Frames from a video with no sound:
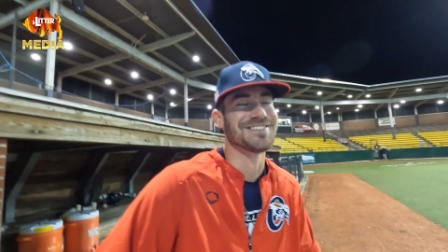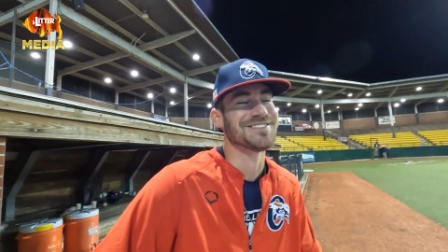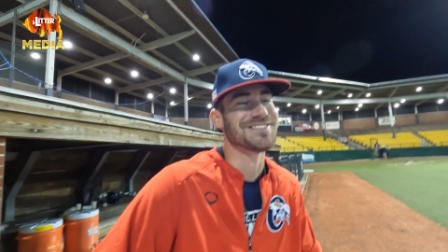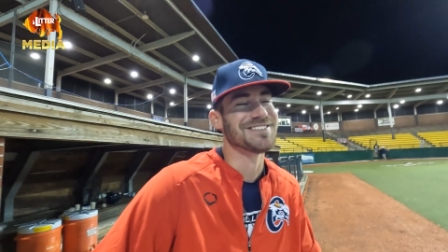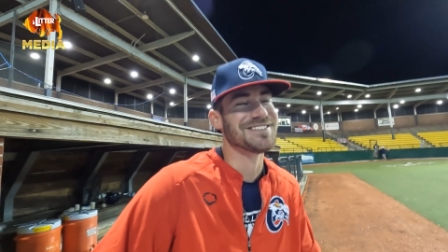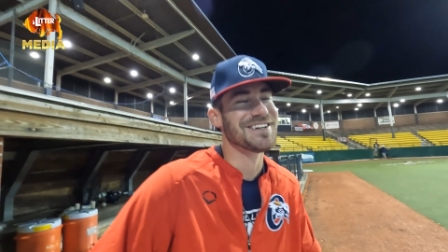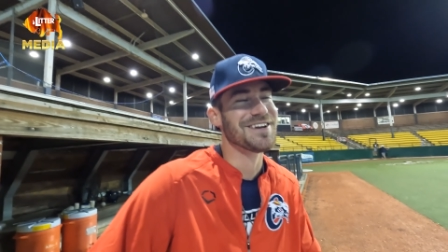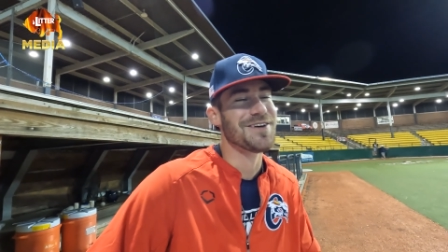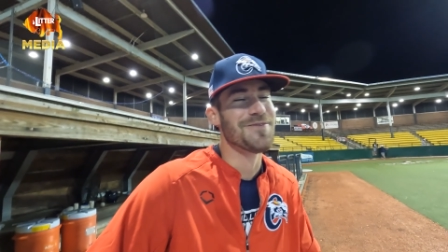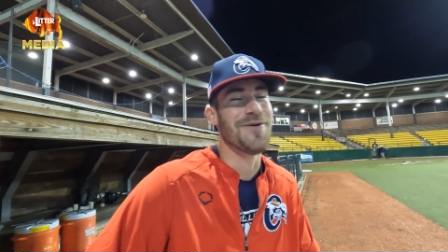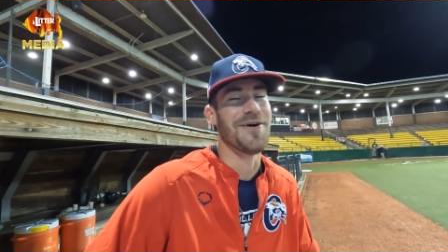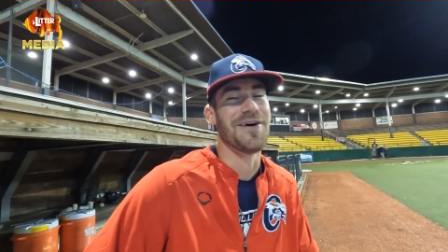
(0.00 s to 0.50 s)

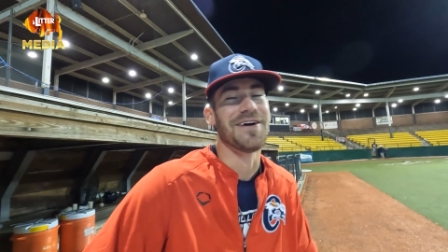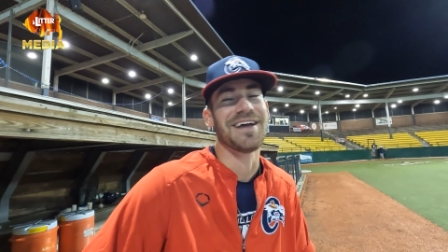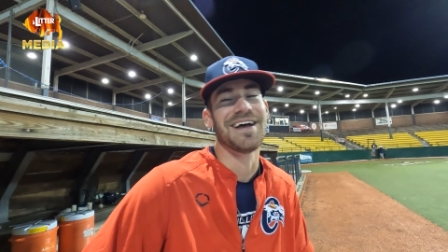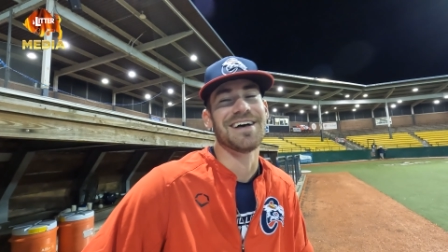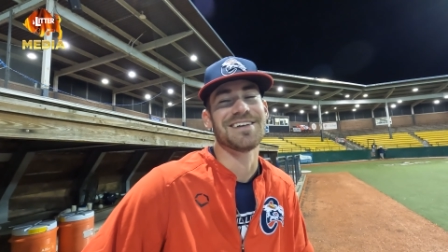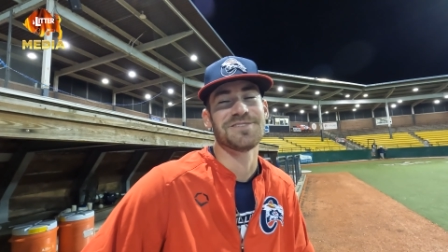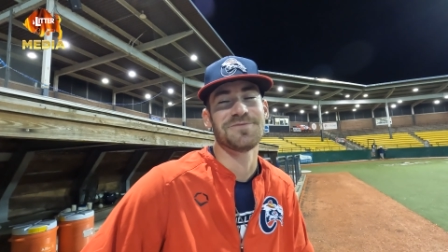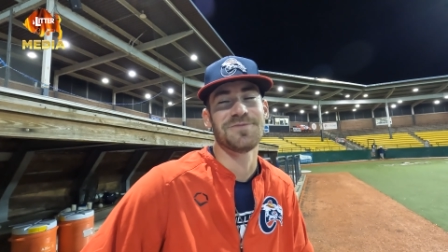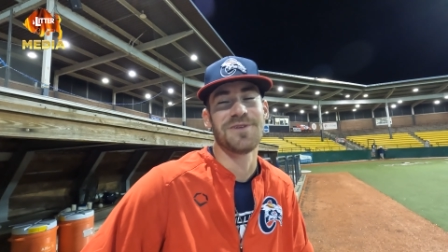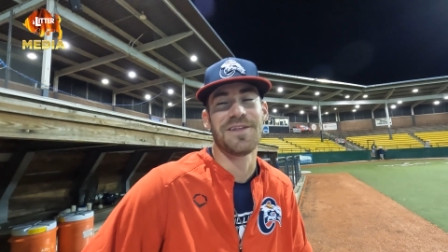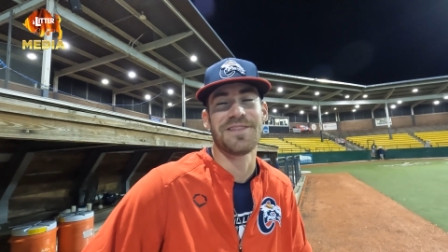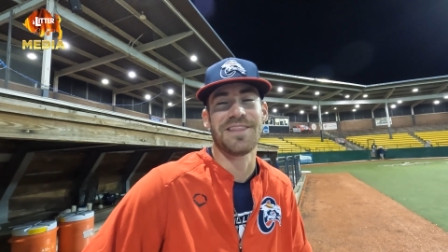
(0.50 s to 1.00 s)
It's like, come on,
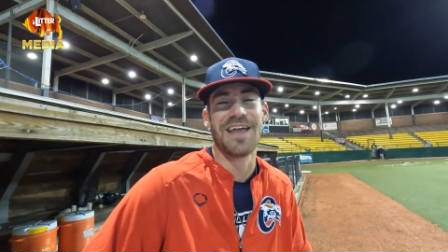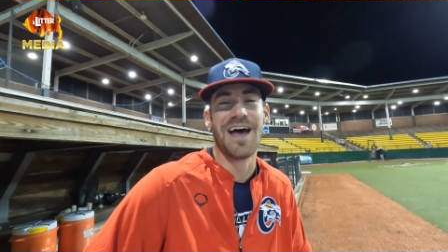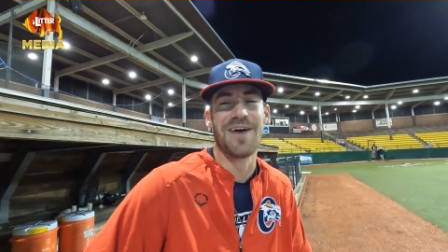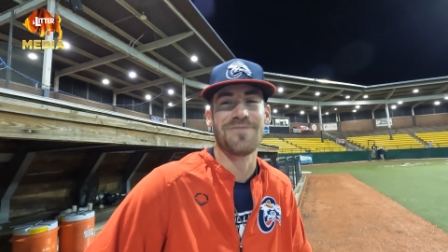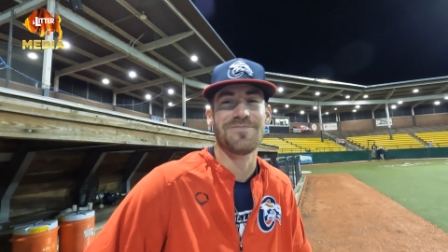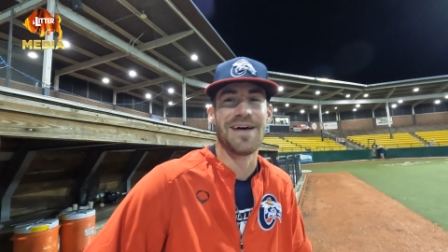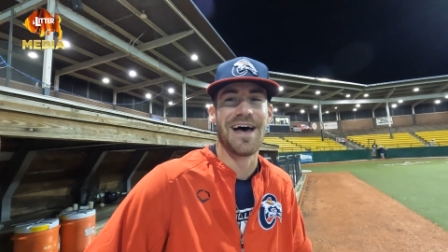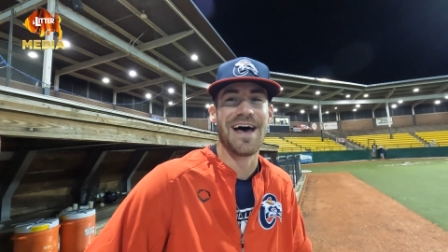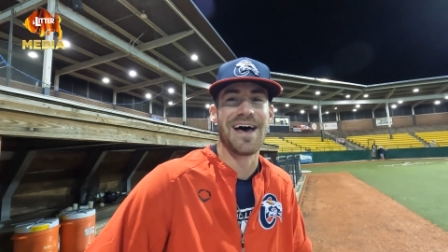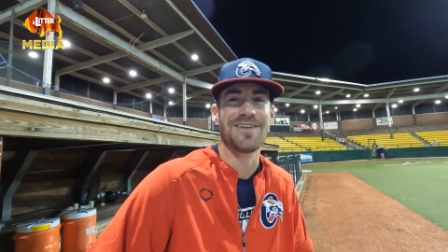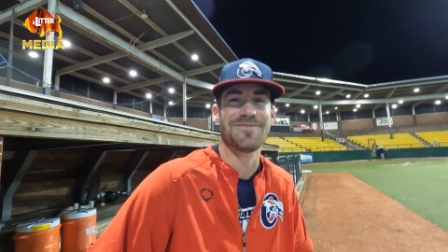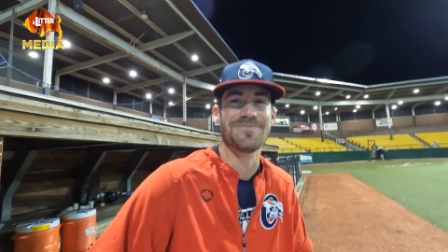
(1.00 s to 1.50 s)
guys, I'm not
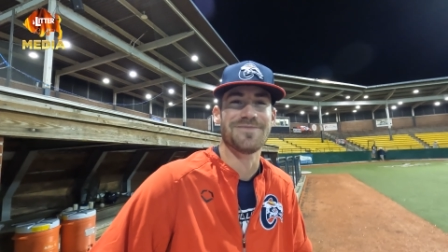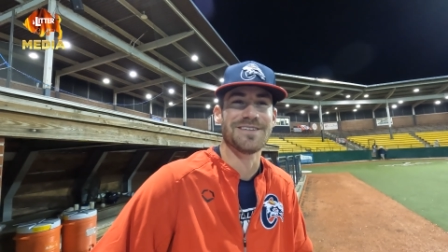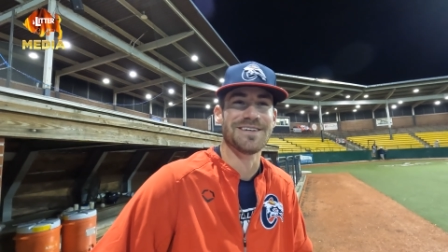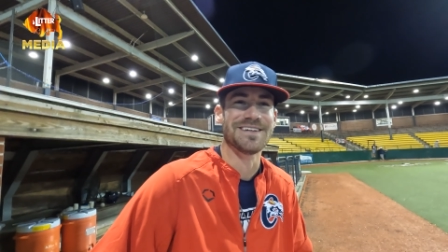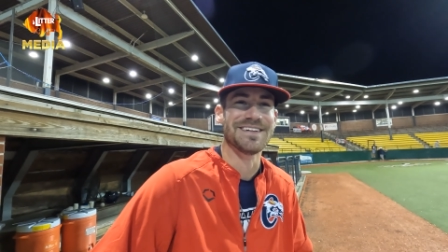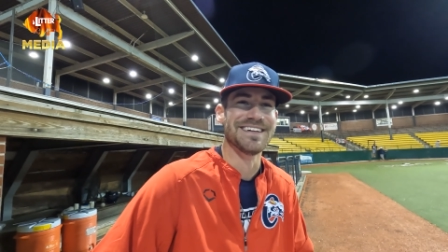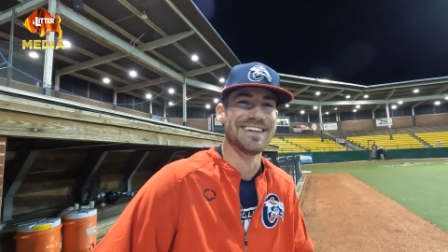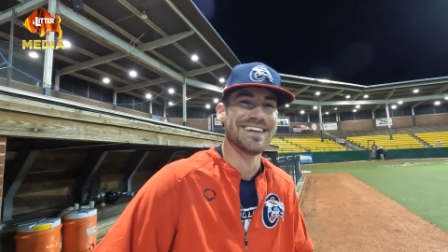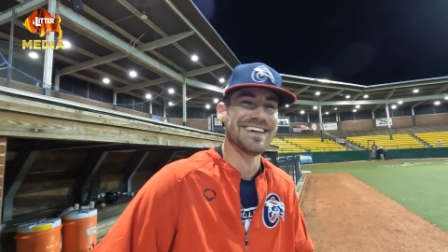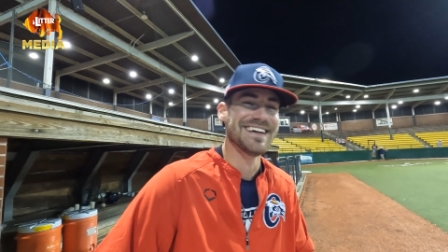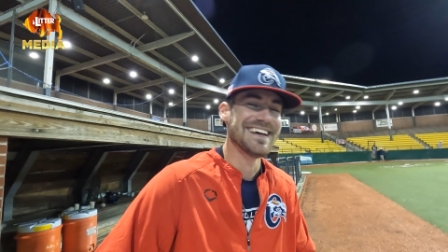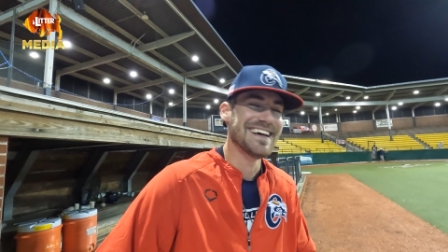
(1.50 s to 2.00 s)
that bad,
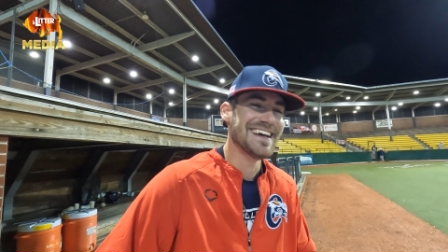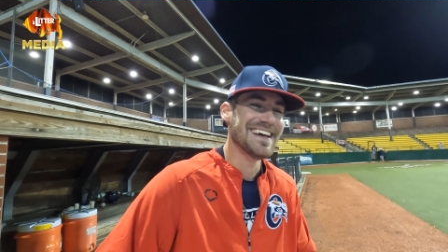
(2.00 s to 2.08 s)
but